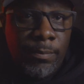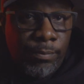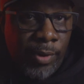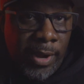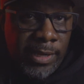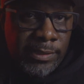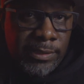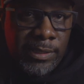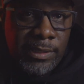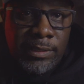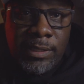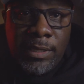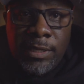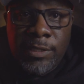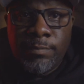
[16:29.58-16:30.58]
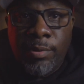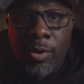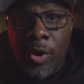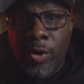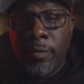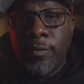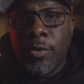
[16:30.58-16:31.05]
Pricing is
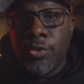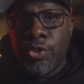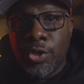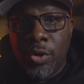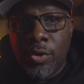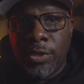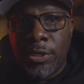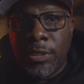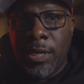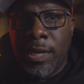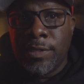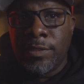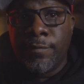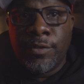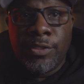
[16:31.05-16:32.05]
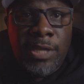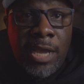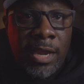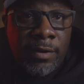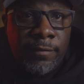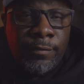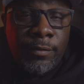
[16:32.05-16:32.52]
part of your journey as a
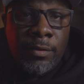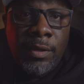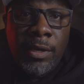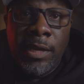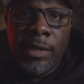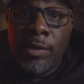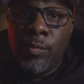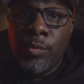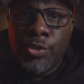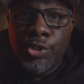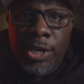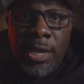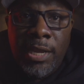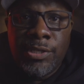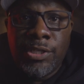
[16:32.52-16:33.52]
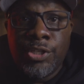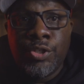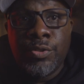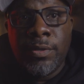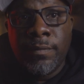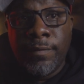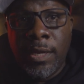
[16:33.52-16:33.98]
photographer and it will change as
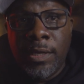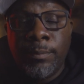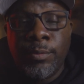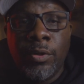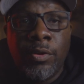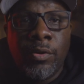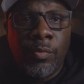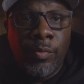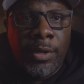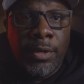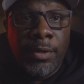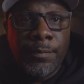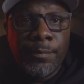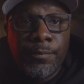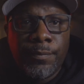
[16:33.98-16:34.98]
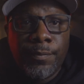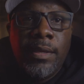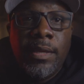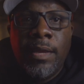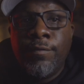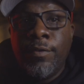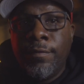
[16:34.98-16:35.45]
you develop your career.
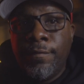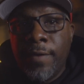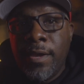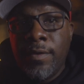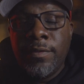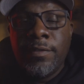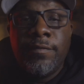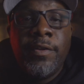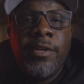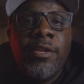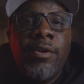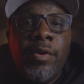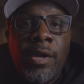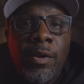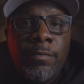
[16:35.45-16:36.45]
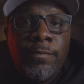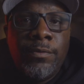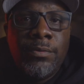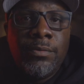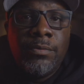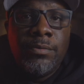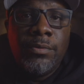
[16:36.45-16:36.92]
If you found this video
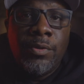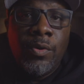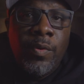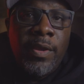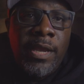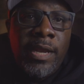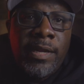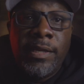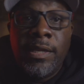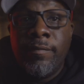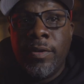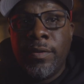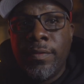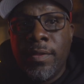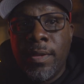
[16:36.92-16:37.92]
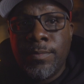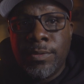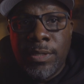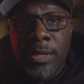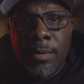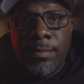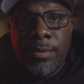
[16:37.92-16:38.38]
helpful, go ahead and give it a thumbs
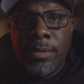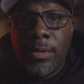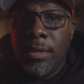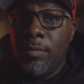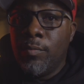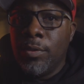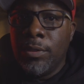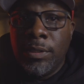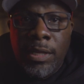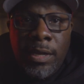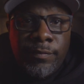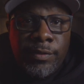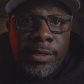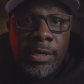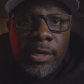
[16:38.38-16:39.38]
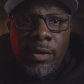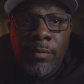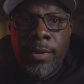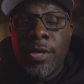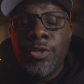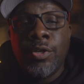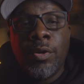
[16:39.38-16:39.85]
up. Would love to hear
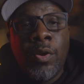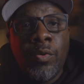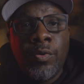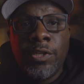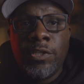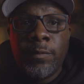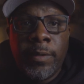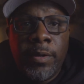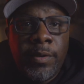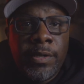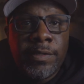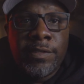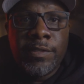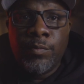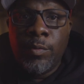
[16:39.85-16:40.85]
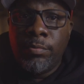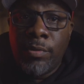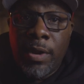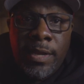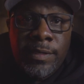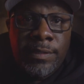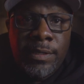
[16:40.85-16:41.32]
about your own experiences with
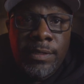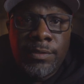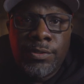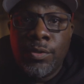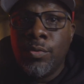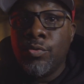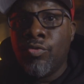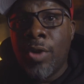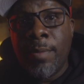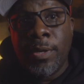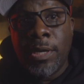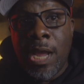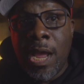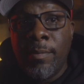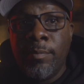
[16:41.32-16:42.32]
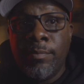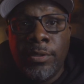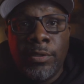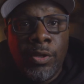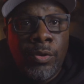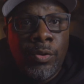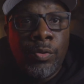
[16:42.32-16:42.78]
pricing, so drop a comment
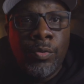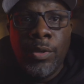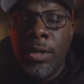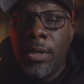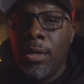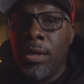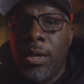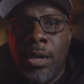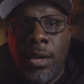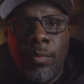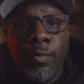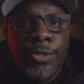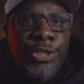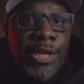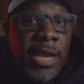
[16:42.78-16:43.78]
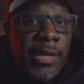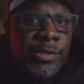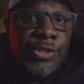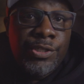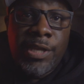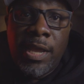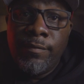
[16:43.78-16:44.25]
below. What
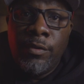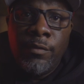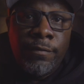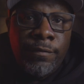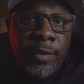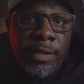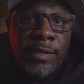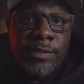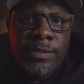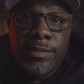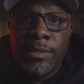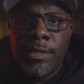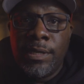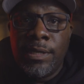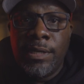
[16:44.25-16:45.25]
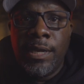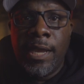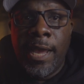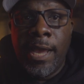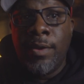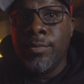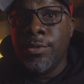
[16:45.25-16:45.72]
challenges have you faced?
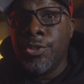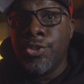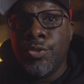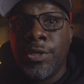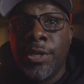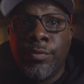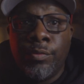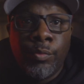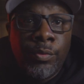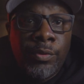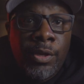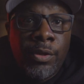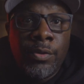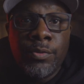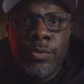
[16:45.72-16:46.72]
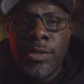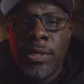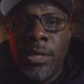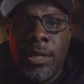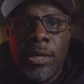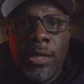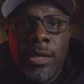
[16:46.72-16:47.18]
How did you get through those?
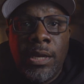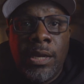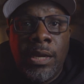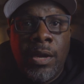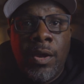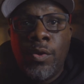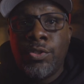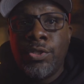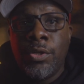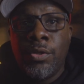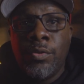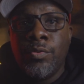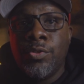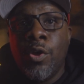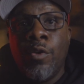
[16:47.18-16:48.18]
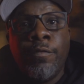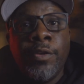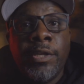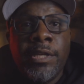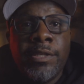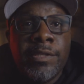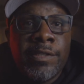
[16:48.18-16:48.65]
Also, don't
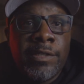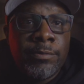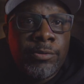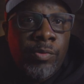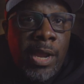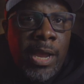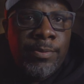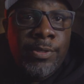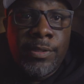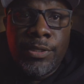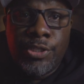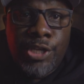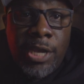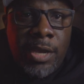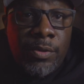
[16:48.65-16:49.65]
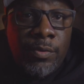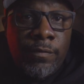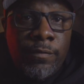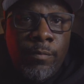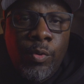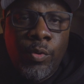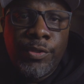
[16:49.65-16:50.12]
forget to subscribe to the channel
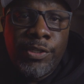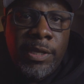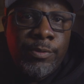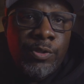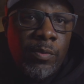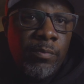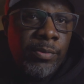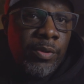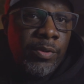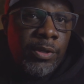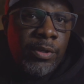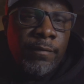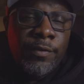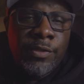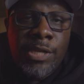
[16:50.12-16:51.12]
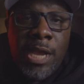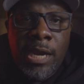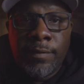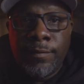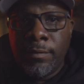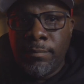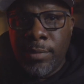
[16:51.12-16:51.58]
for more tips on building your
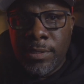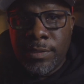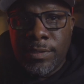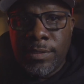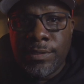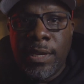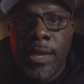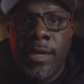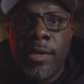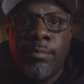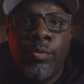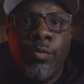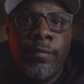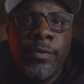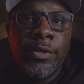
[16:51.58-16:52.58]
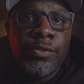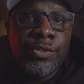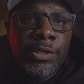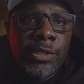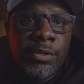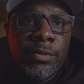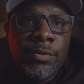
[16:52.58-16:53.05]
photography business and improving your
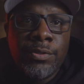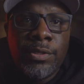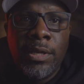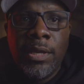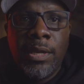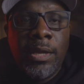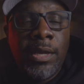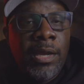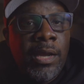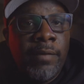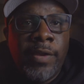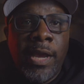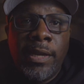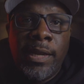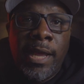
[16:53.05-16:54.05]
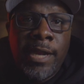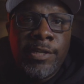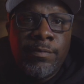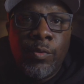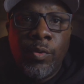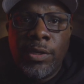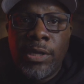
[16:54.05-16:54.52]
skills. I've got
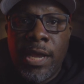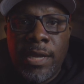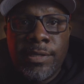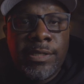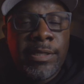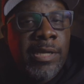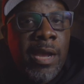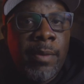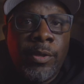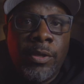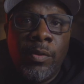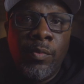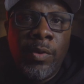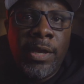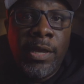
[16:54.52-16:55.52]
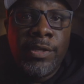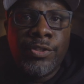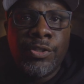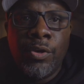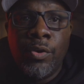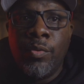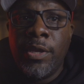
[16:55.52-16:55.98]
lots more content coming your way,
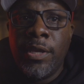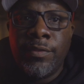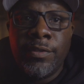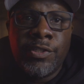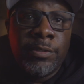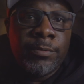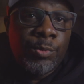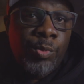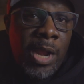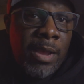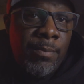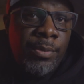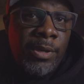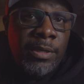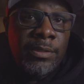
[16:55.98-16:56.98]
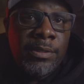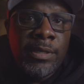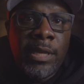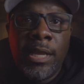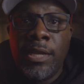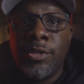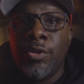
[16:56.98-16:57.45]
so hit the subscribe
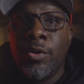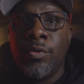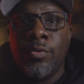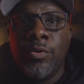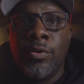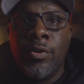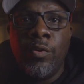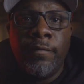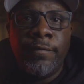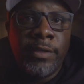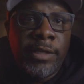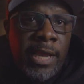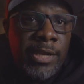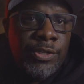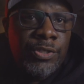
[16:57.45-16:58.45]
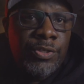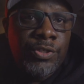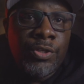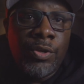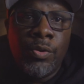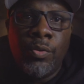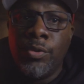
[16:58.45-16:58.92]
button and turn on the notifications
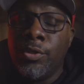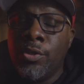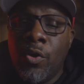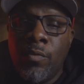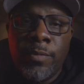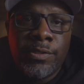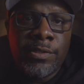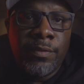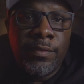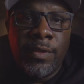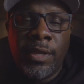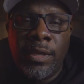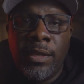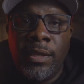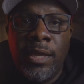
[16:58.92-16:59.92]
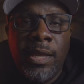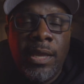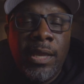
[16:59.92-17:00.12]
so you don't miss a thing.